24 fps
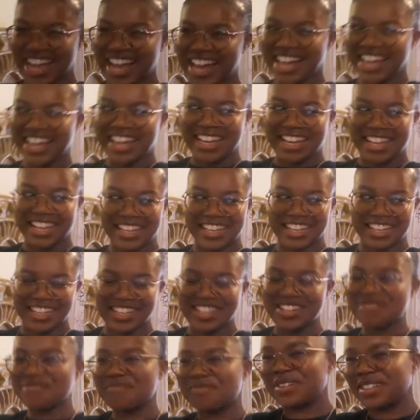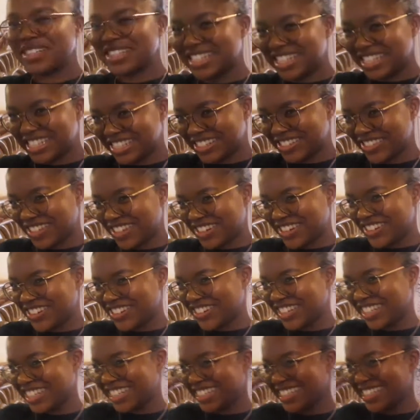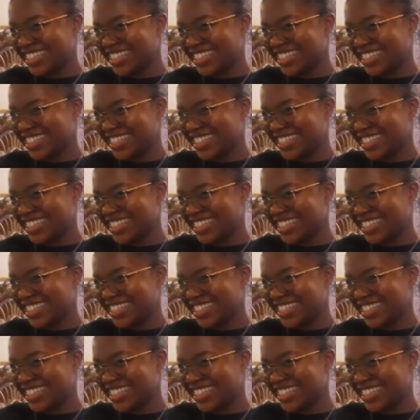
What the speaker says: I put sunscreen on?